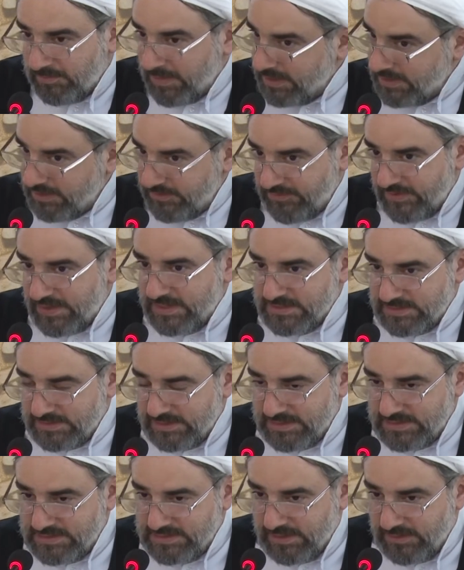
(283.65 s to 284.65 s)
manifest
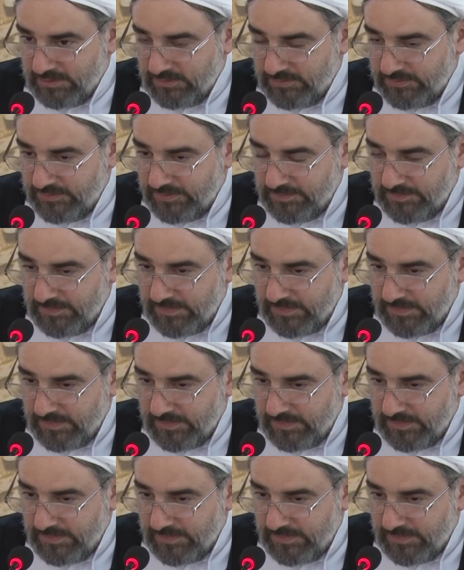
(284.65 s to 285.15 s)
itself